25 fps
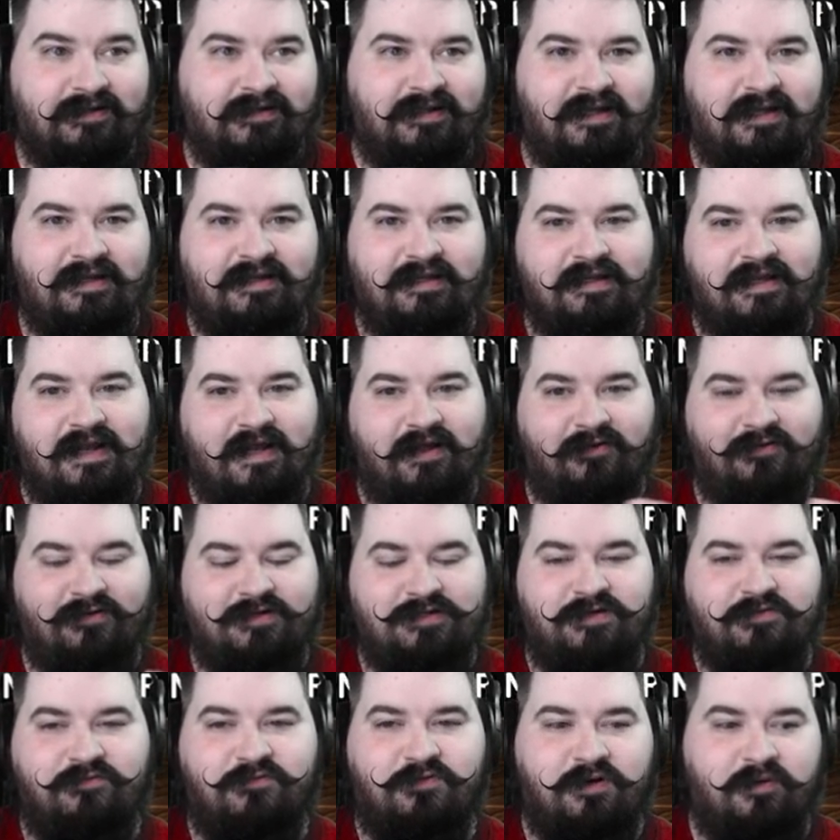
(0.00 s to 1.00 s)
They need
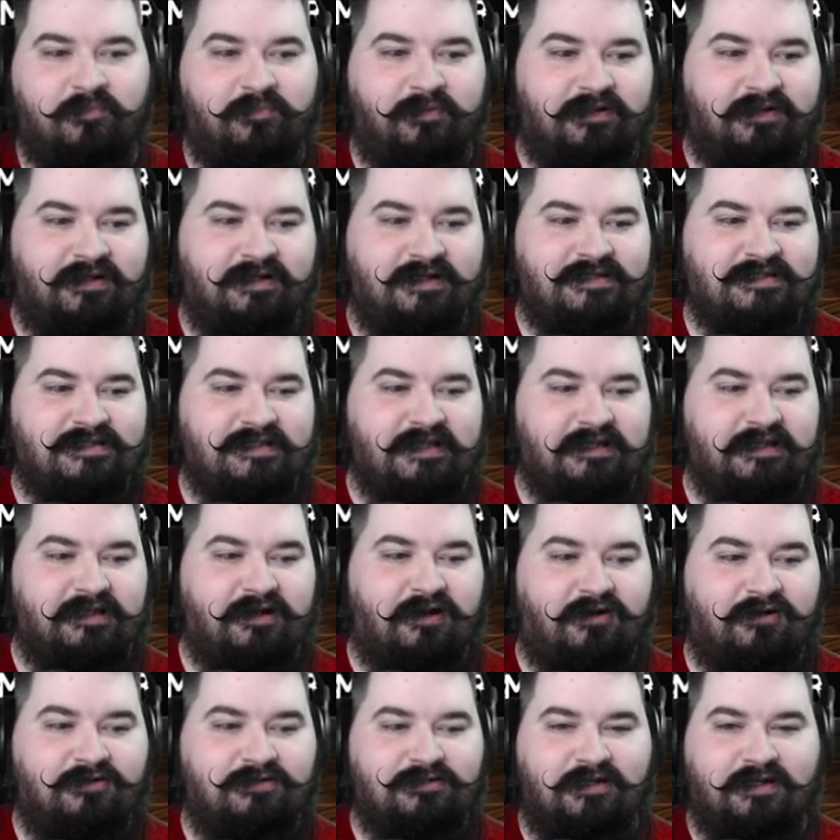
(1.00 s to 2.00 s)
energy for abilities. They need
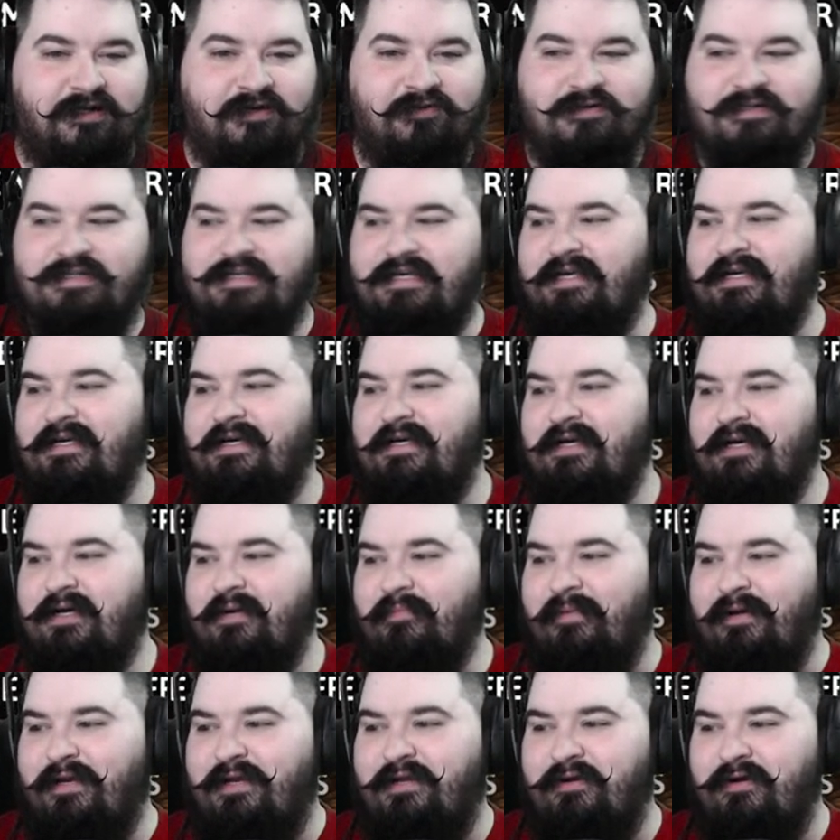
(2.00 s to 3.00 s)
100 energy
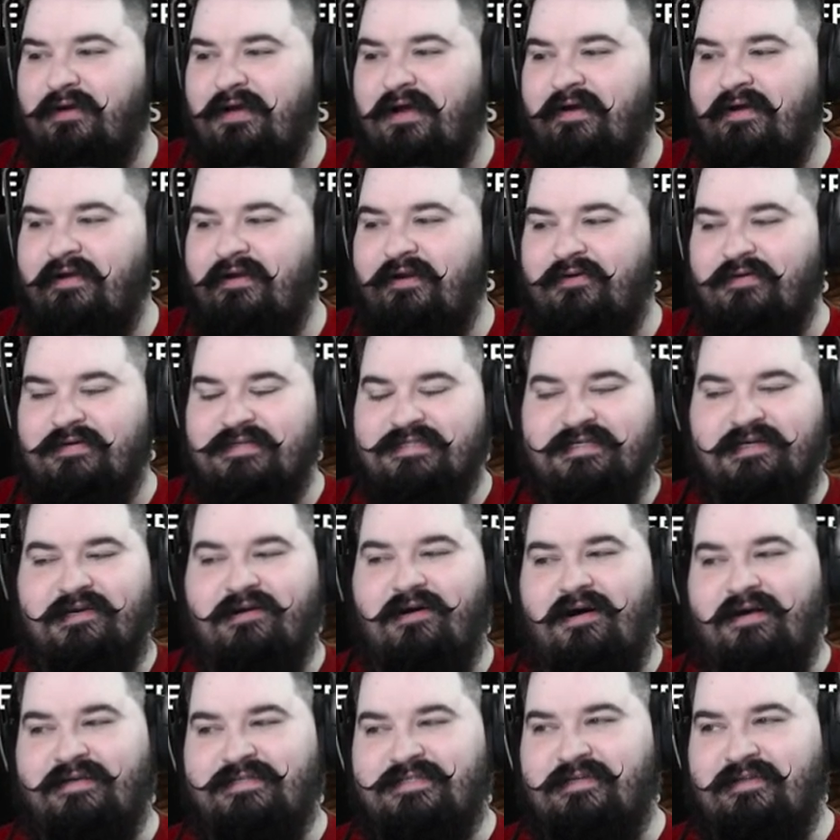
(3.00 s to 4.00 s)
but you increase the
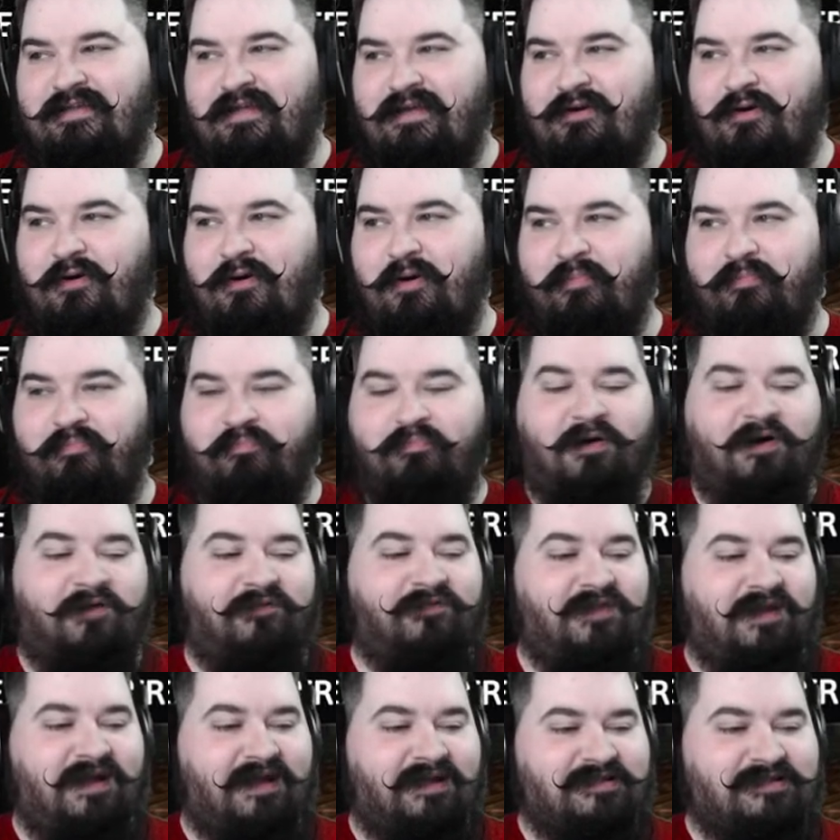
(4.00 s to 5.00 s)
cost to like
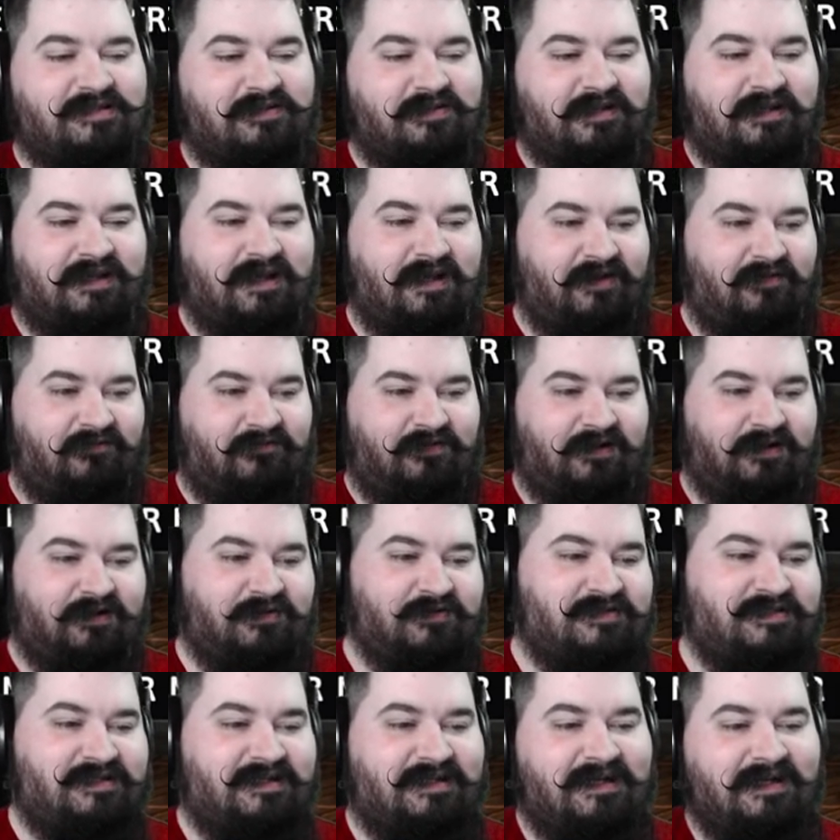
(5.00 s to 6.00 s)
above that so they can not ever
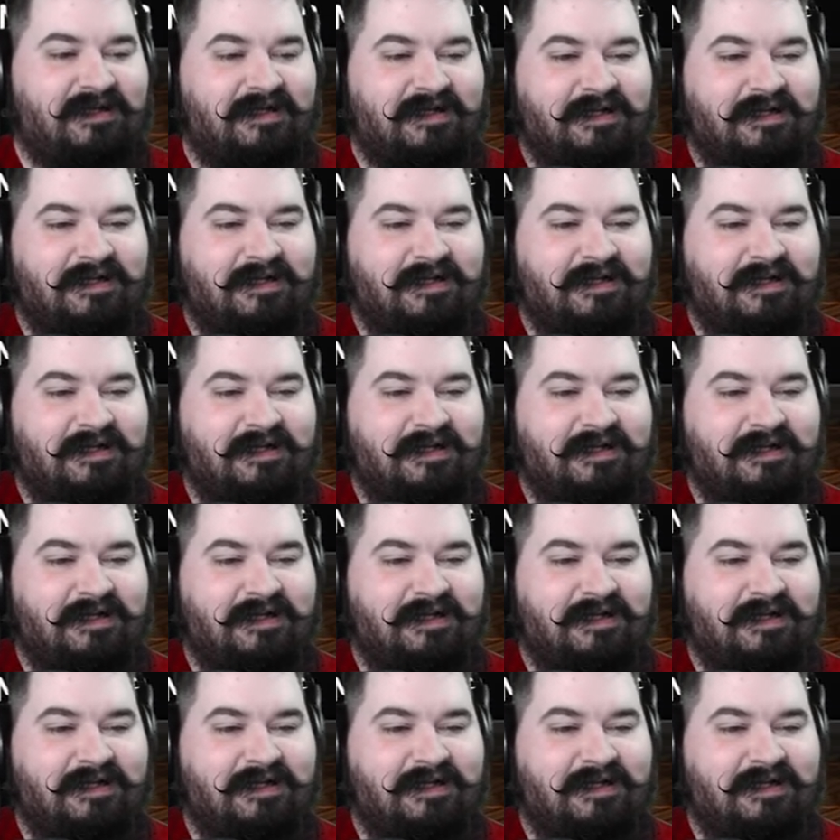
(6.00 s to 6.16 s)
use it.